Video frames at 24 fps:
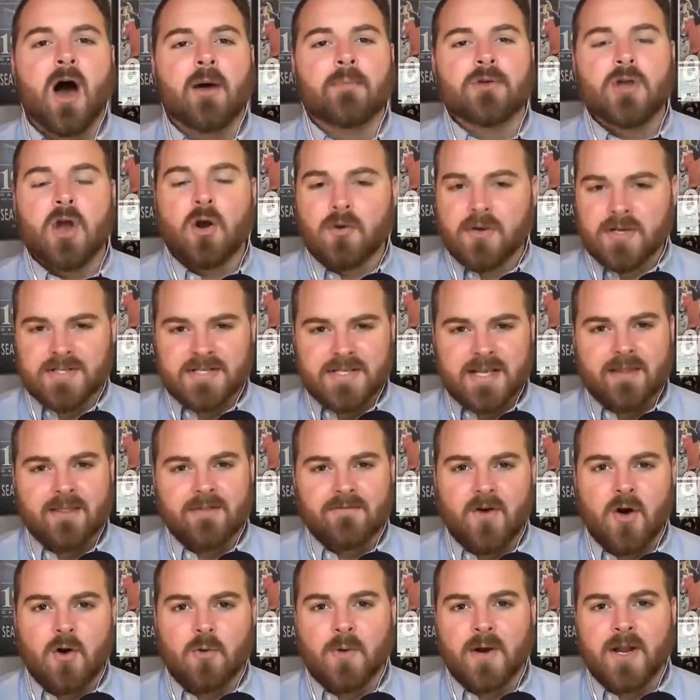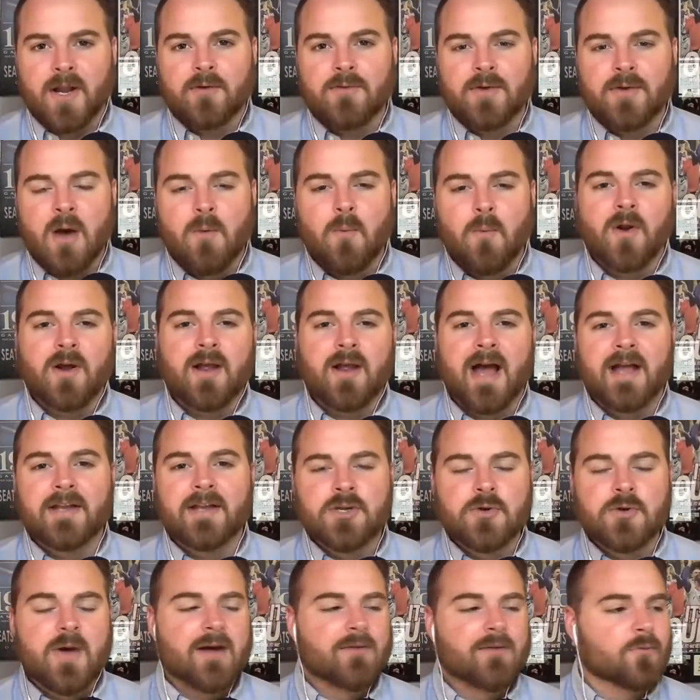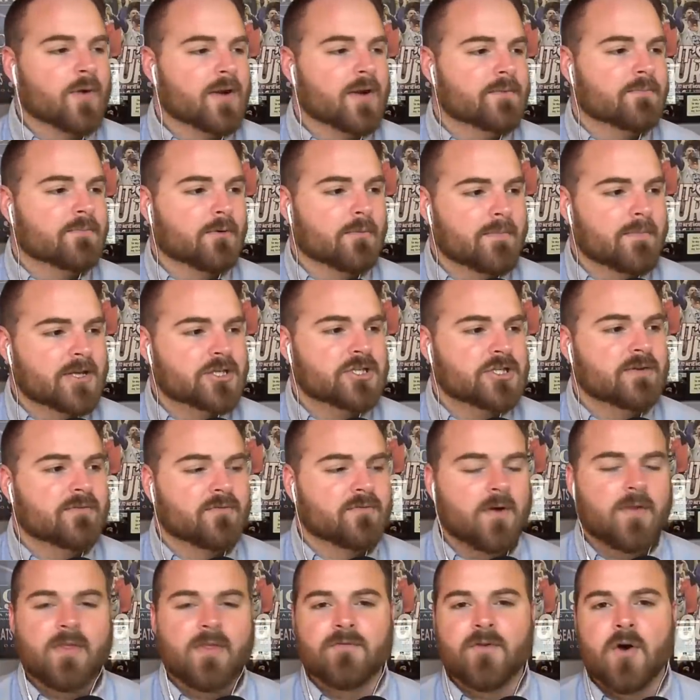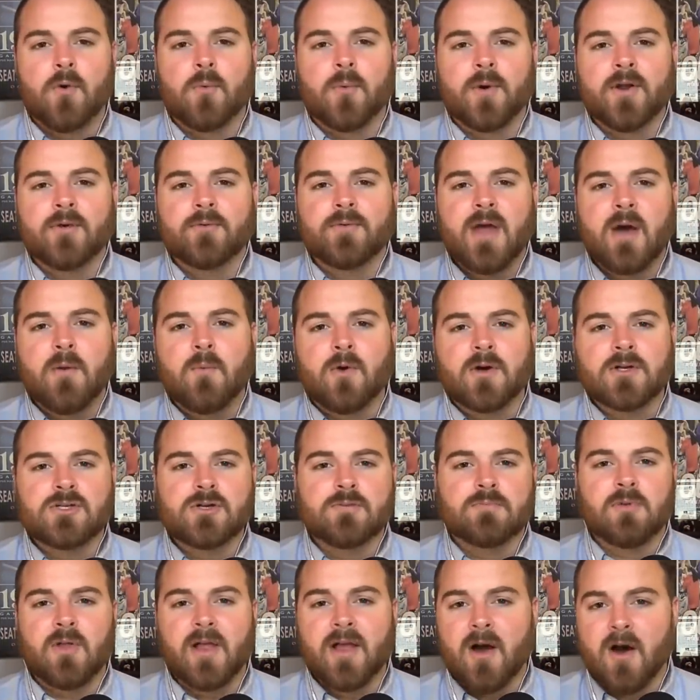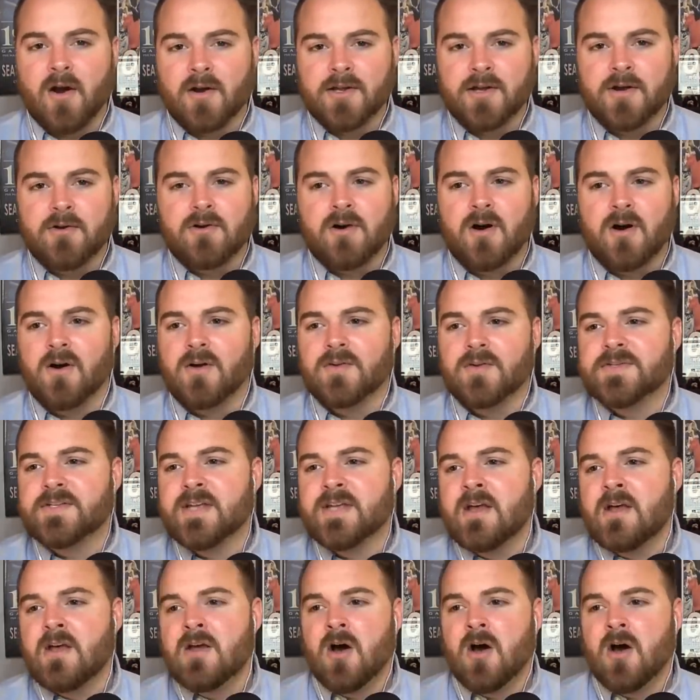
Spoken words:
courtesy of the Vol Radio Network, I do have written permission from the Vol Radio Network to play audio calls